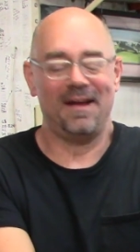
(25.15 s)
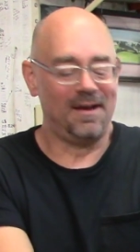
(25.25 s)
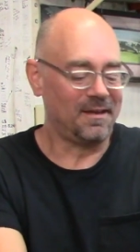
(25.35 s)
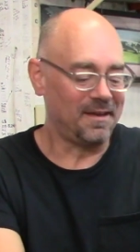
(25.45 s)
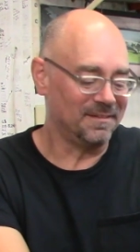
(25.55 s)

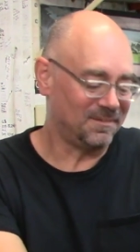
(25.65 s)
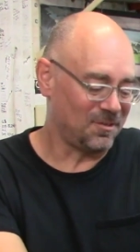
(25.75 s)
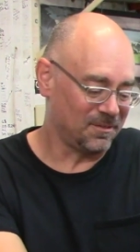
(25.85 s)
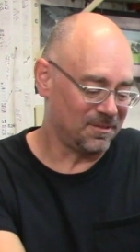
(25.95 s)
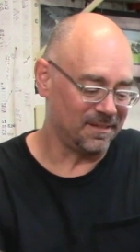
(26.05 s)
Okay,
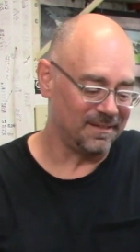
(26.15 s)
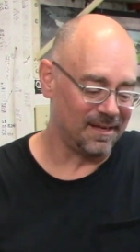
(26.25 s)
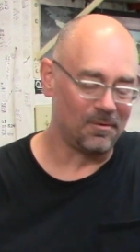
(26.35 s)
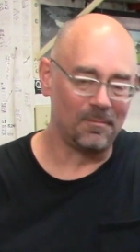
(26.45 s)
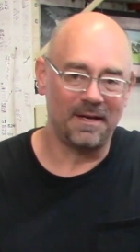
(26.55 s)
so good.
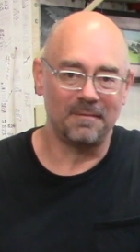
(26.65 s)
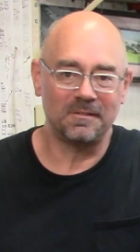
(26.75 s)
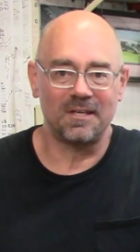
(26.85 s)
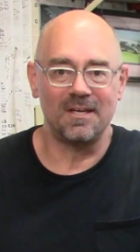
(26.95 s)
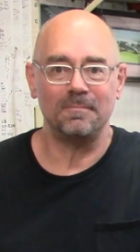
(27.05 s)
Yeah, well, my name's
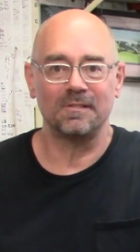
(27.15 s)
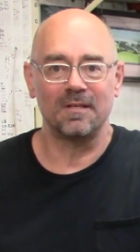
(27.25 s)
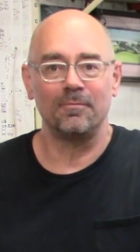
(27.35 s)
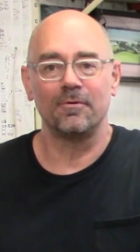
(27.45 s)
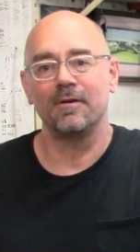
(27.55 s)

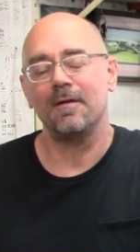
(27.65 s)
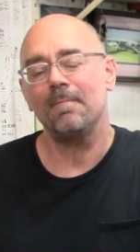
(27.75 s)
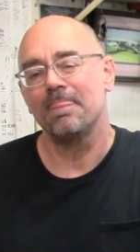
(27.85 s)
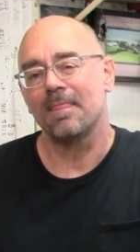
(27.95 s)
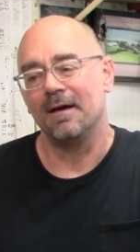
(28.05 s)
Skip Rhudy.
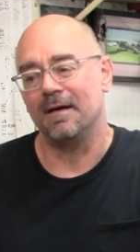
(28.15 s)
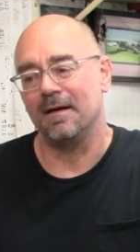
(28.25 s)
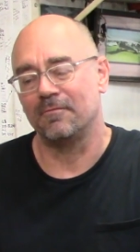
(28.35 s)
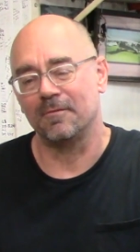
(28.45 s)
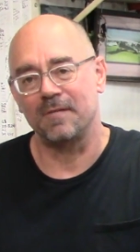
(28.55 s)

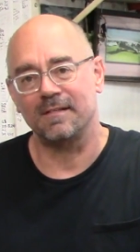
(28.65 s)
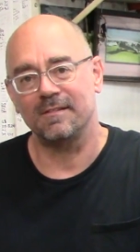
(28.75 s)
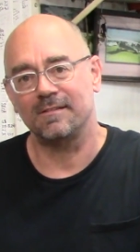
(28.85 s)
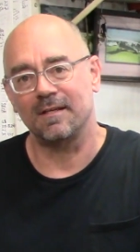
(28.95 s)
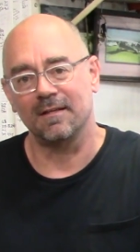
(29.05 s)
I'm from
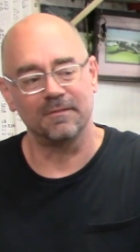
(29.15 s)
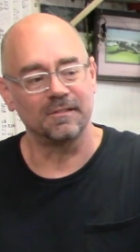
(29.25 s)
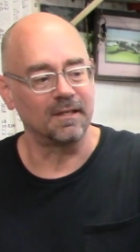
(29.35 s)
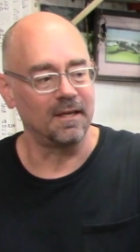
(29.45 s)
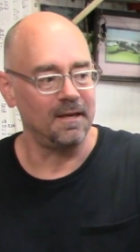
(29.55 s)
Texas. I live in
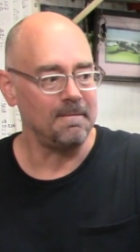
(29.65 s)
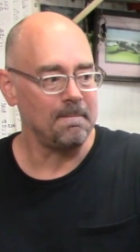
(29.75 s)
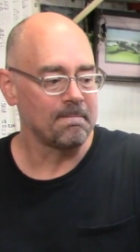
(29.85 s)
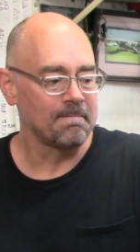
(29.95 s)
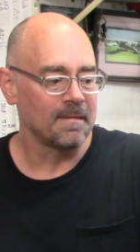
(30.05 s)
Seguin.
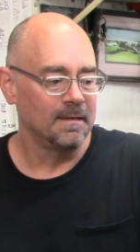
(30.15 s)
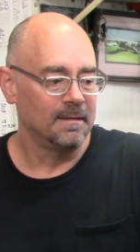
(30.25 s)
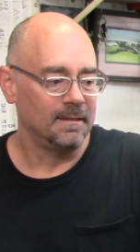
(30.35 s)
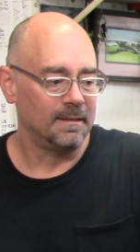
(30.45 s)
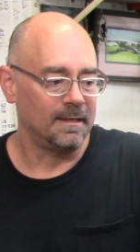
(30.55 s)

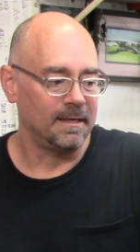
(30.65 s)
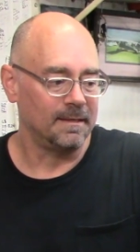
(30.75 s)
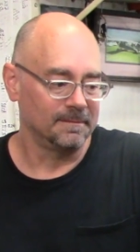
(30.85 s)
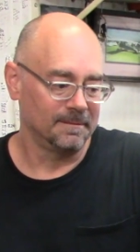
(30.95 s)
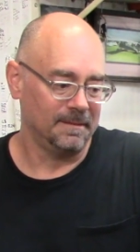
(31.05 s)

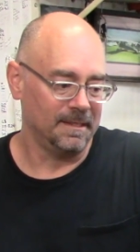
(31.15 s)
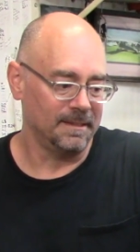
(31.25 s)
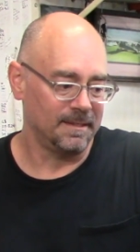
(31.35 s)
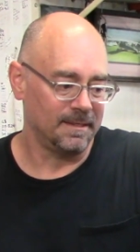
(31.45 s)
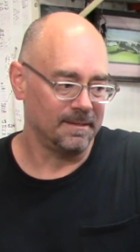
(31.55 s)

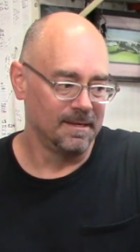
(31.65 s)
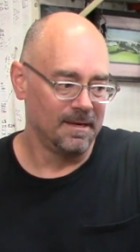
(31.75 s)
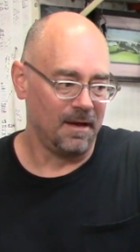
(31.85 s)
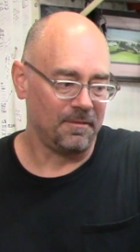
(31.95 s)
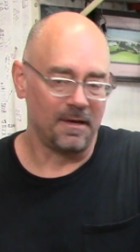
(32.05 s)
And I
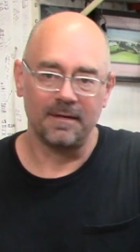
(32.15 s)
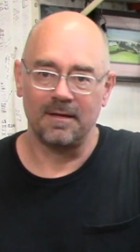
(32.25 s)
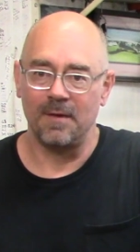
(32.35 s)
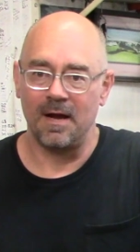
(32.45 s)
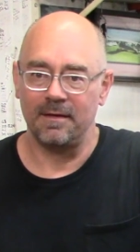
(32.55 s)
thought I'd
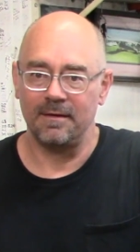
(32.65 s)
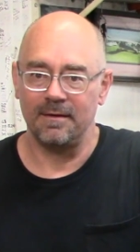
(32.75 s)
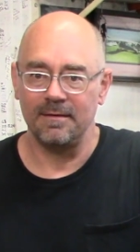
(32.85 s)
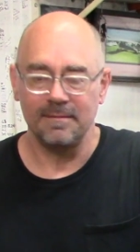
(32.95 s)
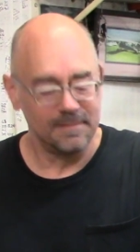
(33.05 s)
come out
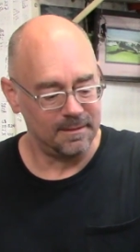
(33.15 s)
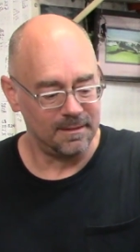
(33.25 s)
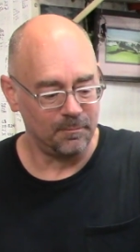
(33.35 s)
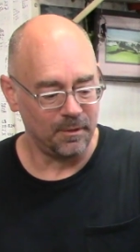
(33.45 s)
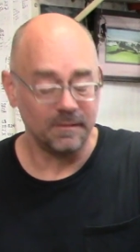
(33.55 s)
here,
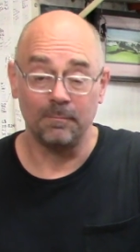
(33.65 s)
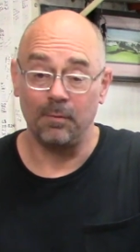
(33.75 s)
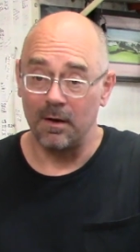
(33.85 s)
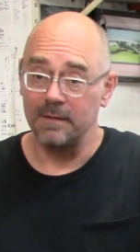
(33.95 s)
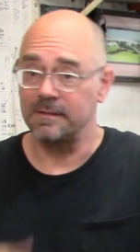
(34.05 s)
bring some
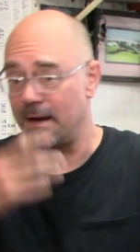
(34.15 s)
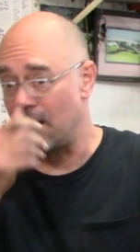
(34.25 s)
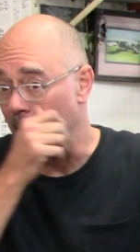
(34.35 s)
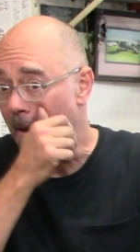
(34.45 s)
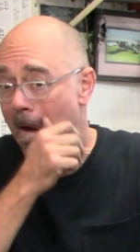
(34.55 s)
parts out